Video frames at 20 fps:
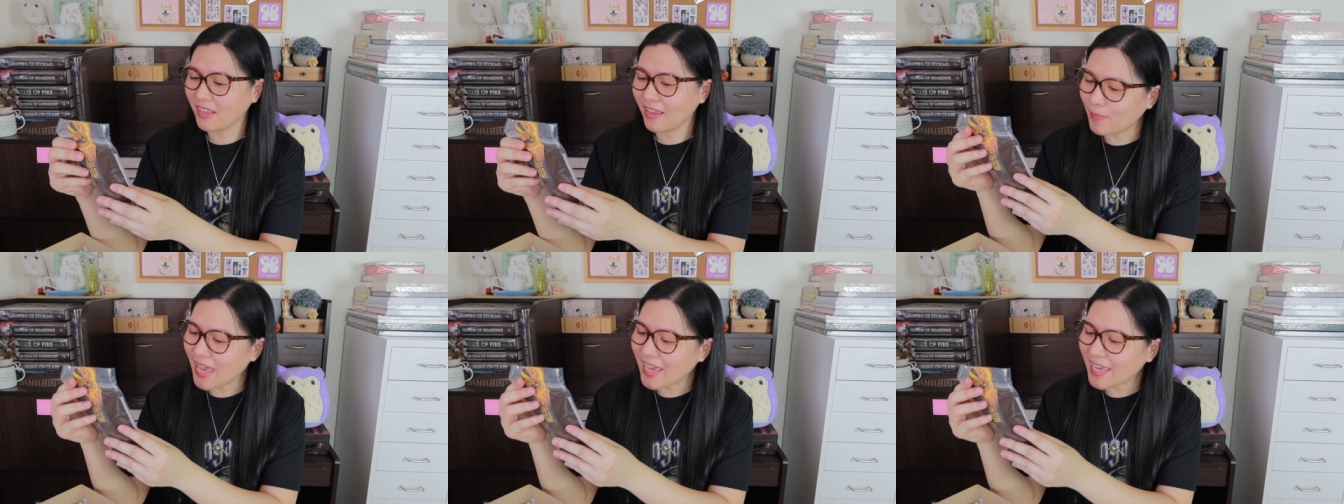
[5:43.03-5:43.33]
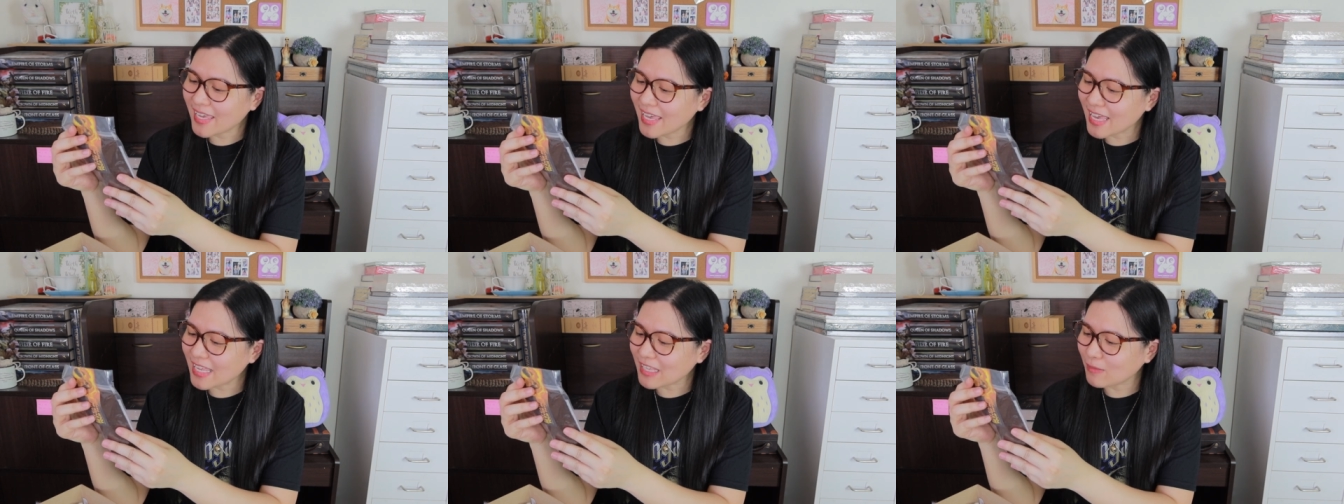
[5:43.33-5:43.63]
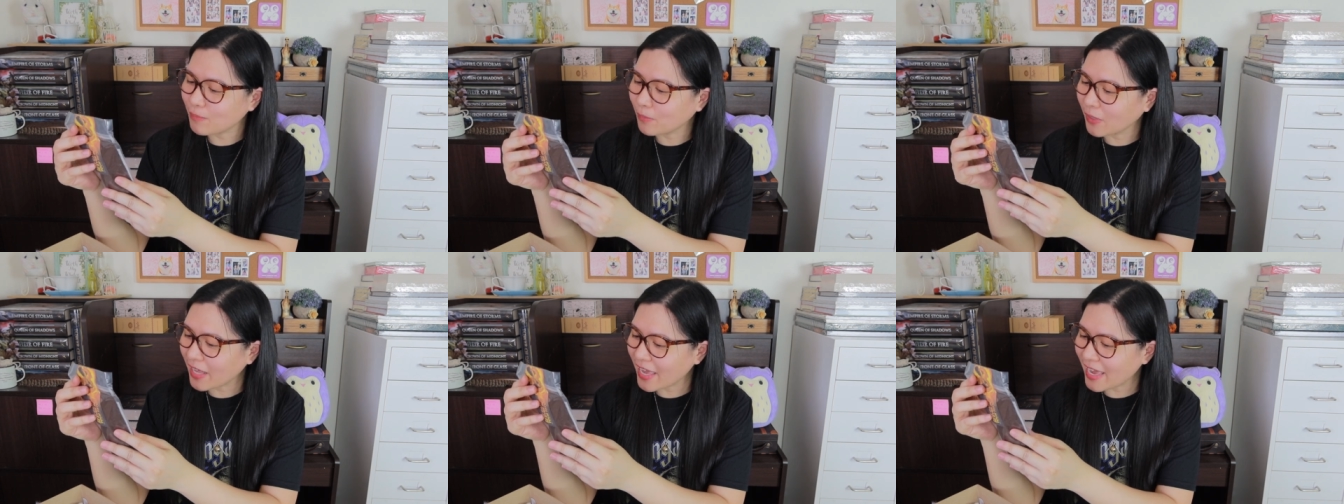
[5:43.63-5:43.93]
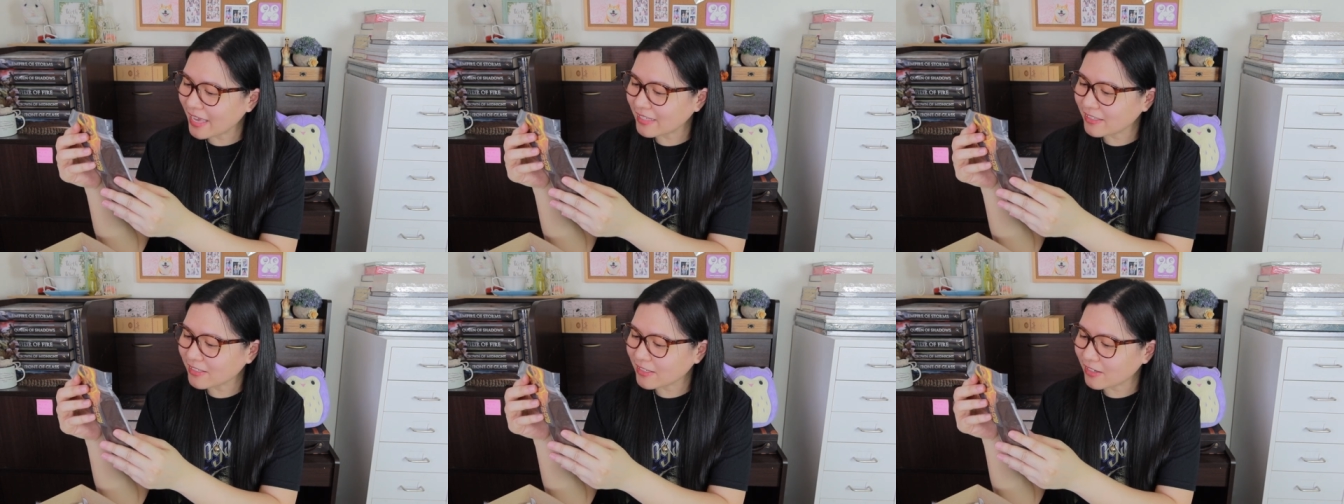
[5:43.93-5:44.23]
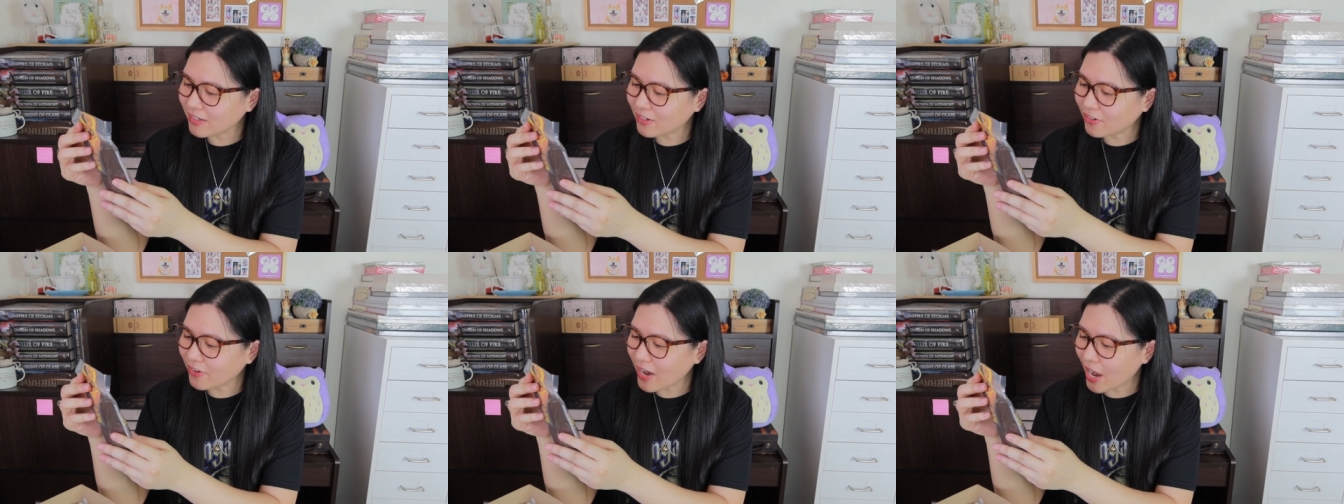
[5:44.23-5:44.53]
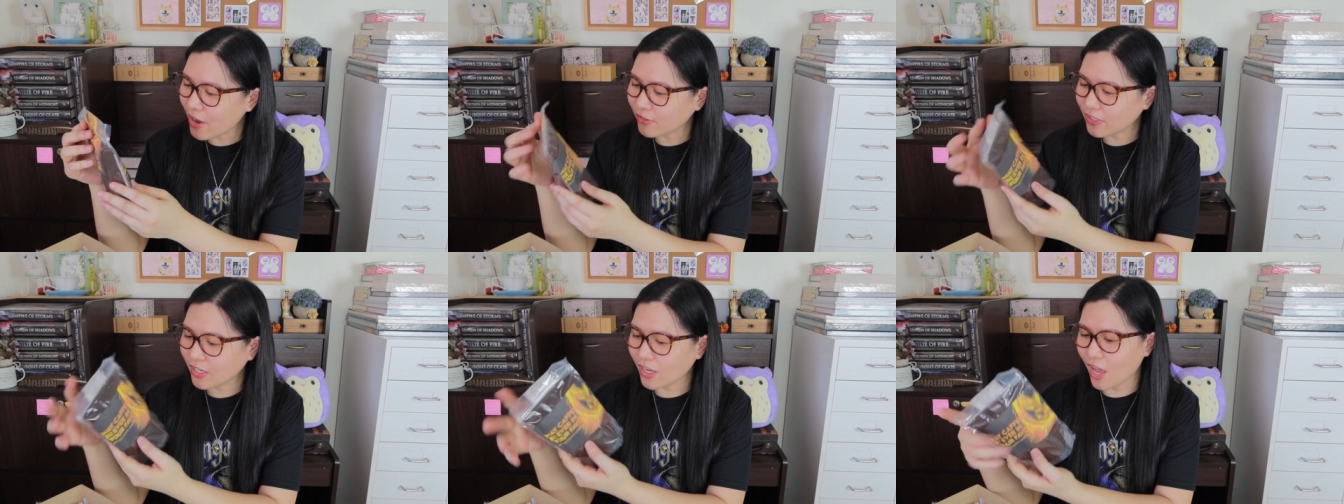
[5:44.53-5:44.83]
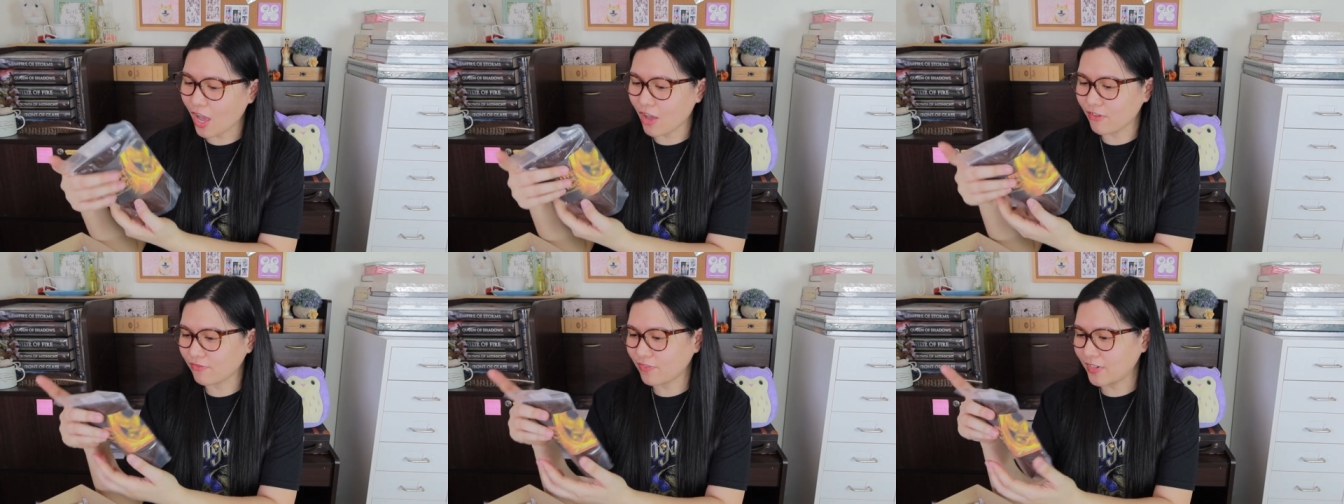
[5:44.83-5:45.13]
Benguet Blend Ground
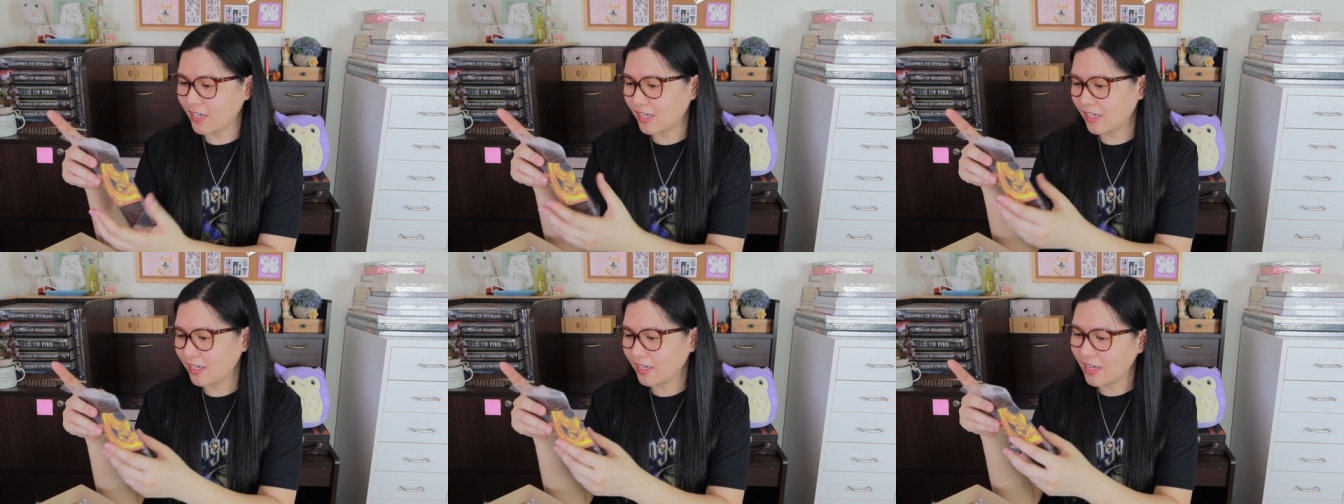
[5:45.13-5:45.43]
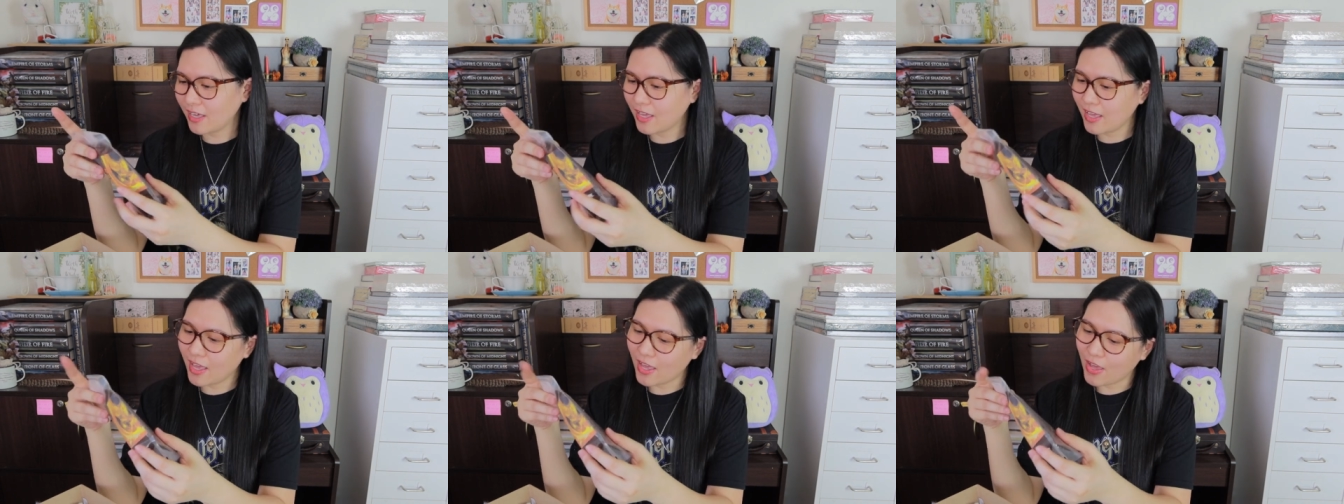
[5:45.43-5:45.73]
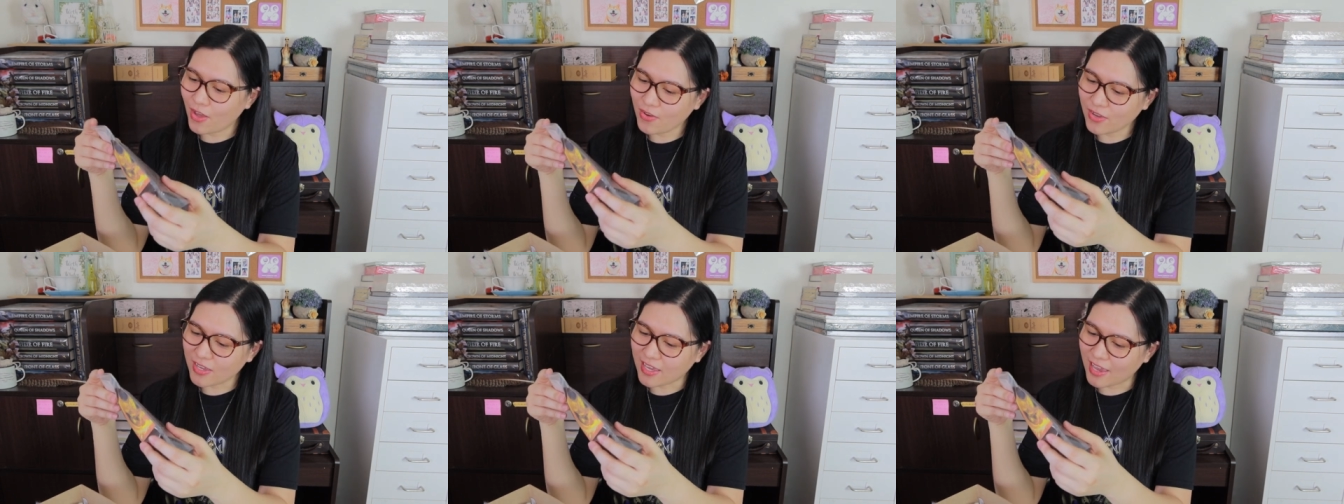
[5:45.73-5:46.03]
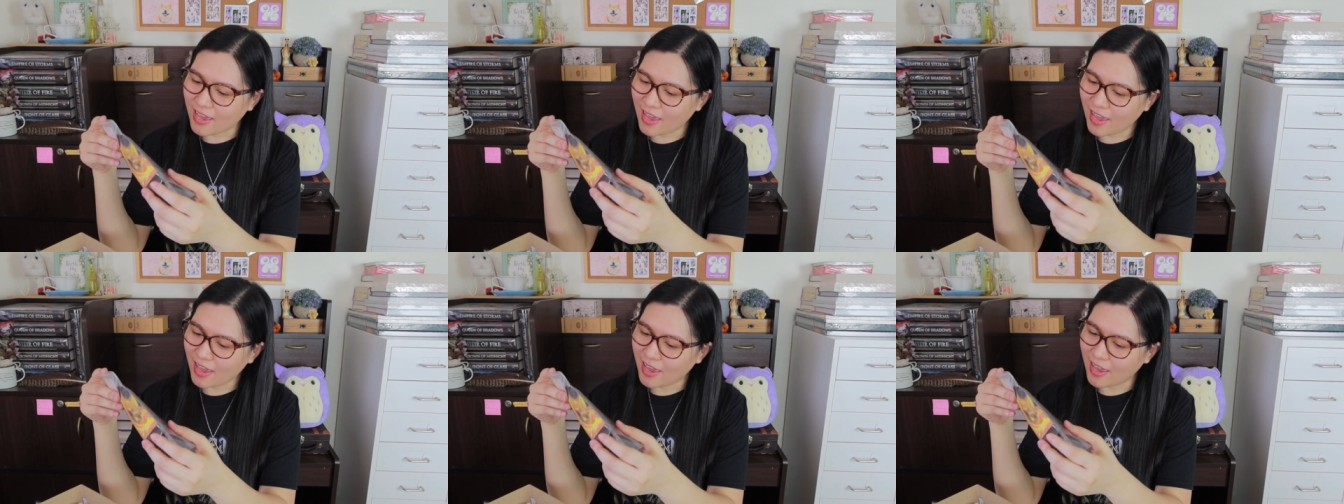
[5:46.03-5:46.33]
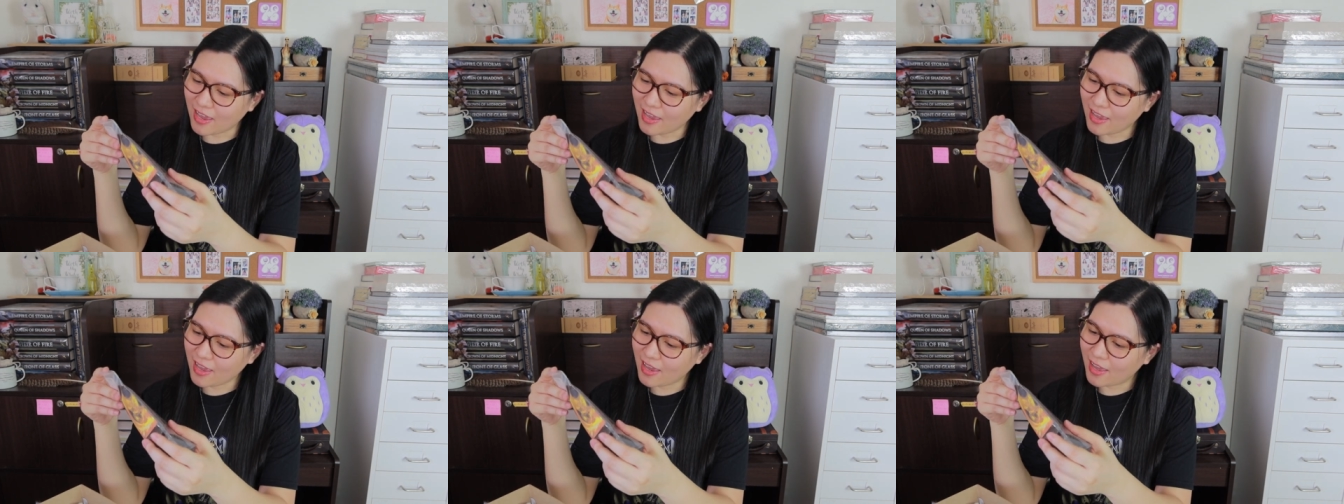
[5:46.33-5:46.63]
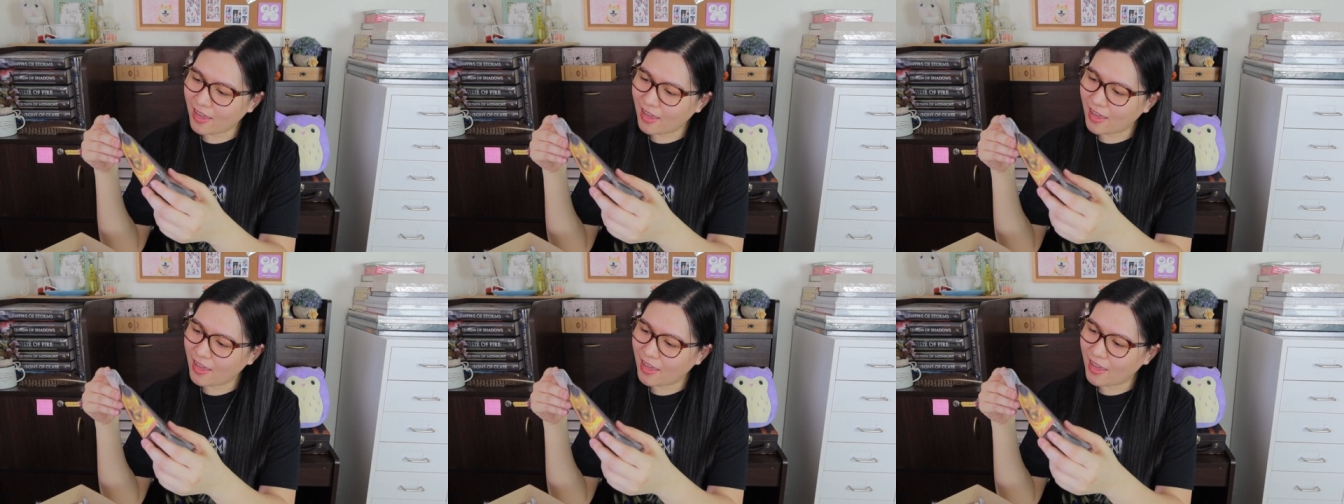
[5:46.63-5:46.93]
Coffee. Okay.